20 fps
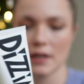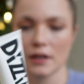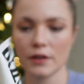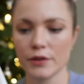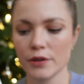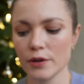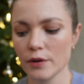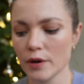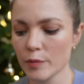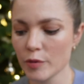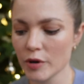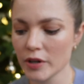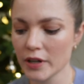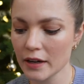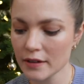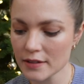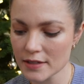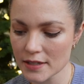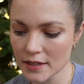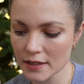how you are
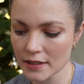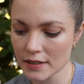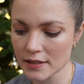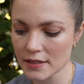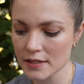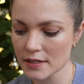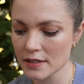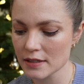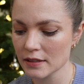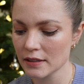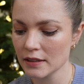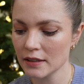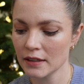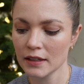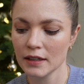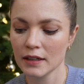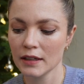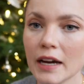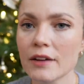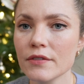pronouncing it.
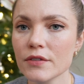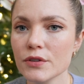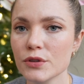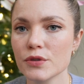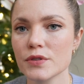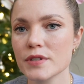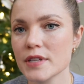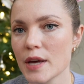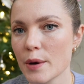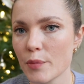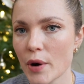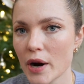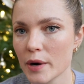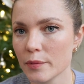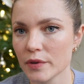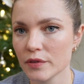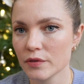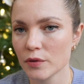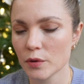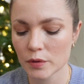I haven't used that brand
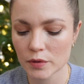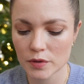before,